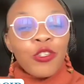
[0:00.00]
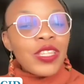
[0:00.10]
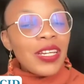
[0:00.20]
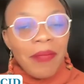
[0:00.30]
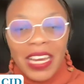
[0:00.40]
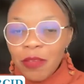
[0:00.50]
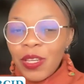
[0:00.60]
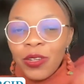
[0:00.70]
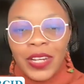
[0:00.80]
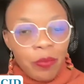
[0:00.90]
So they might
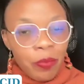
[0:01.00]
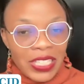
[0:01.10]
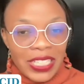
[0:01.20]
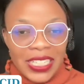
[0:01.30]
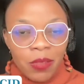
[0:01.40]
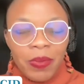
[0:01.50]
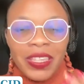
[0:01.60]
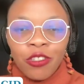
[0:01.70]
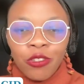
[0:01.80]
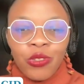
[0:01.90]
be great projects,
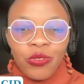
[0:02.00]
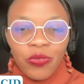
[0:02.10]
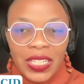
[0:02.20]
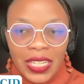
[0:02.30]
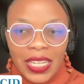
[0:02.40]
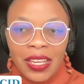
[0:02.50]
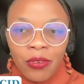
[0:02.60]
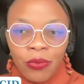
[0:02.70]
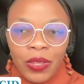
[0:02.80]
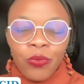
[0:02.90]
but they don't fit
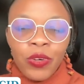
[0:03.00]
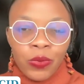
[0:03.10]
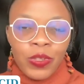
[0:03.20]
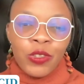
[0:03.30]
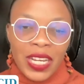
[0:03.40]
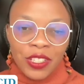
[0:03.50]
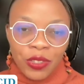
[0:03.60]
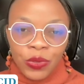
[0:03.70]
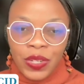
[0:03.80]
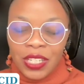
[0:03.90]
in with what we're trying
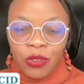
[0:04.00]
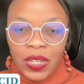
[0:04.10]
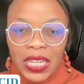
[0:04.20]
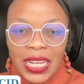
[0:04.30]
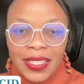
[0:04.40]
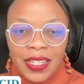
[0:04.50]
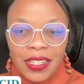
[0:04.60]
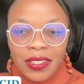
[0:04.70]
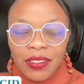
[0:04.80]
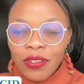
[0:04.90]
to do as an
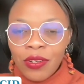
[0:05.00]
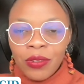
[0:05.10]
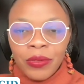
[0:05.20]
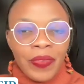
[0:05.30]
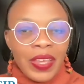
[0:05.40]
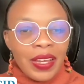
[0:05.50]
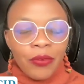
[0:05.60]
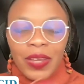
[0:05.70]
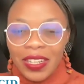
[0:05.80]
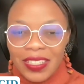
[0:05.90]
organization. So
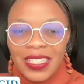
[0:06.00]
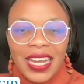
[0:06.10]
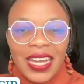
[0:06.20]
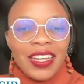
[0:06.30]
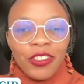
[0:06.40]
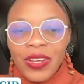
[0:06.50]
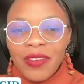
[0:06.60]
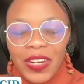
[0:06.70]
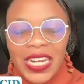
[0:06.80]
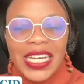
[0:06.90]
we understand that you
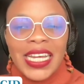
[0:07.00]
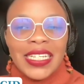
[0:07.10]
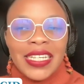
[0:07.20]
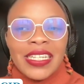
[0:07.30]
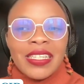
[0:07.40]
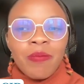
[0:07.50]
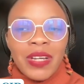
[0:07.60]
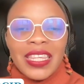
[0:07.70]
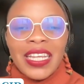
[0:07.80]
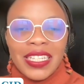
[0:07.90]
have great ideas,
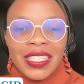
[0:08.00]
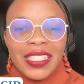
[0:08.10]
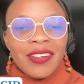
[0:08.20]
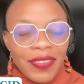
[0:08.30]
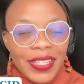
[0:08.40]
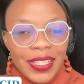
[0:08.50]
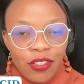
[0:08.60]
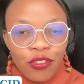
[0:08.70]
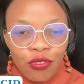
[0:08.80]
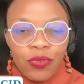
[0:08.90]
but that doesn't fit
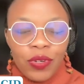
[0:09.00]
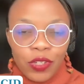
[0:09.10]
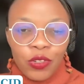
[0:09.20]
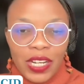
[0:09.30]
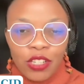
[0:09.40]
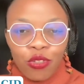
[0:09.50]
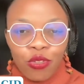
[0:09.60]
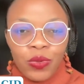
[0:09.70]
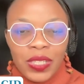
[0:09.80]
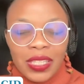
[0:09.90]
into what we're trying to
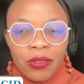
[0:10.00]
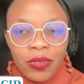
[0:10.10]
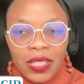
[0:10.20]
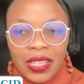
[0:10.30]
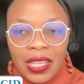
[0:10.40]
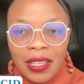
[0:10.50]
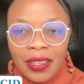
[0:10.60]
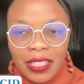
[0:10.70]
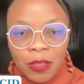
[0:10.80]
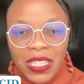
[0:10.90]
do with
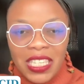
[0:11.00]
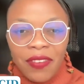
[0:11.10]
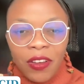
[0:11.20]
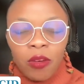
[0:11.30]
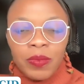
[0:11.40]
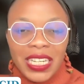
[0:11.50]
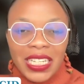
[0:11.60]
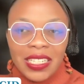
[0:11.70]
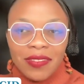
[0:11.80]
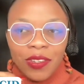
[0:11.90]
the specific
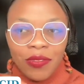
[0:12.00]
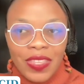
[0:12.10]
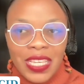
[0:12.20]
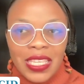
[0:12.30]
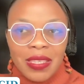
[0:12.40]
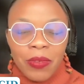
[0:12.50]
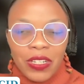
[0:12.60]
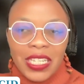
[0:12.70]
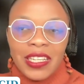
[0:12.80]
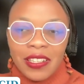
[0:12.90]
objectives of this
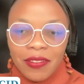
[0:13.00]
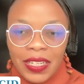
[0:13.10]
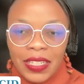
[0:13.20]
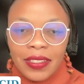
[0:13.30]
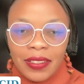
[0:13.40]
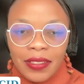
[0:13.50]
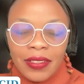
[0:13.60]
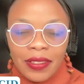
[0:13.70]
particular fund.